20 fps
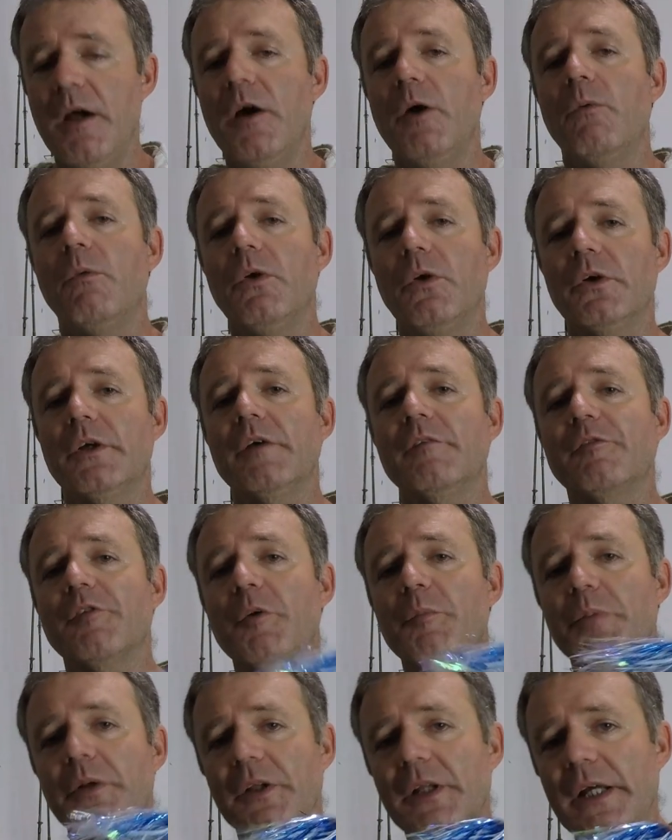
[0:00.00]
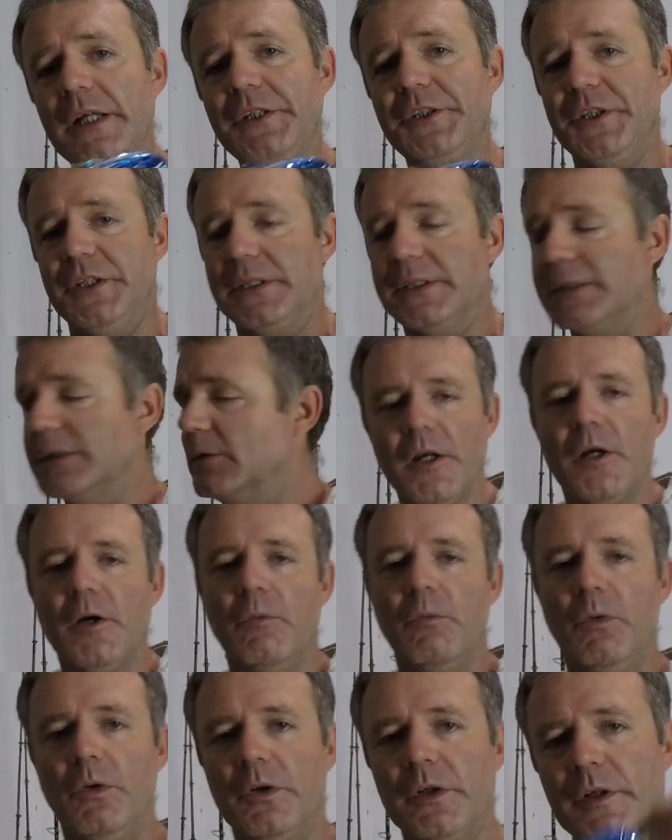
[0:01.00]
We're looking for pelagics.
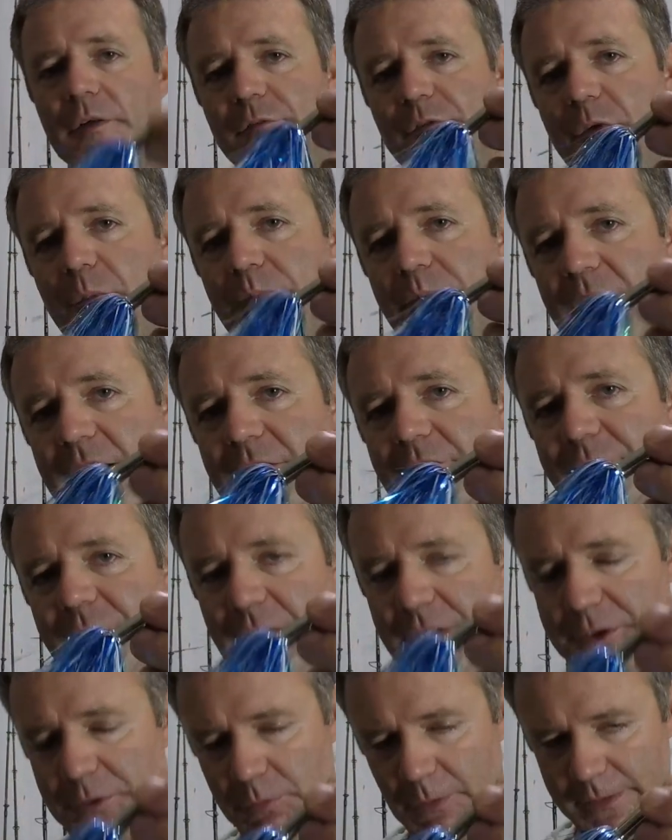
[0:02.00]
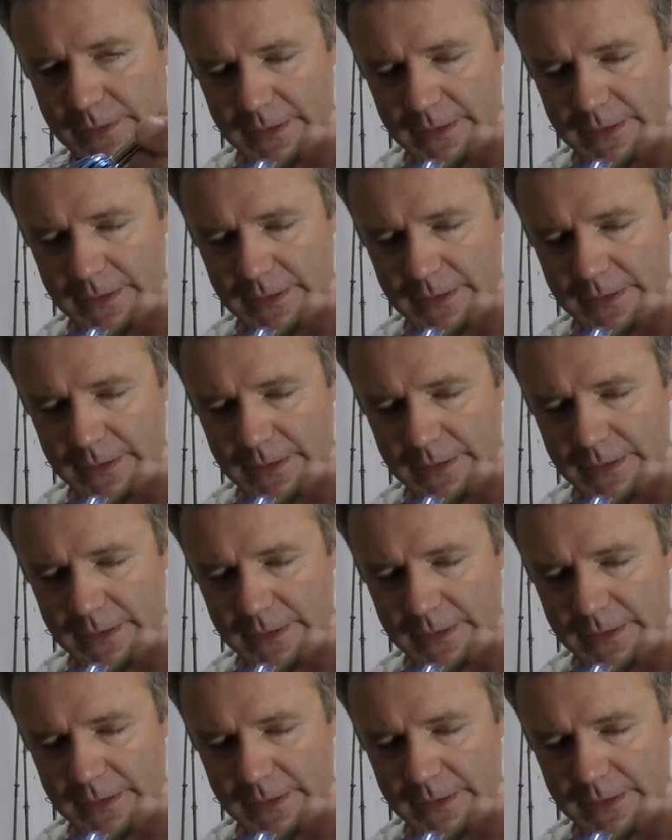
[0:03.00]
We're looking for big fish with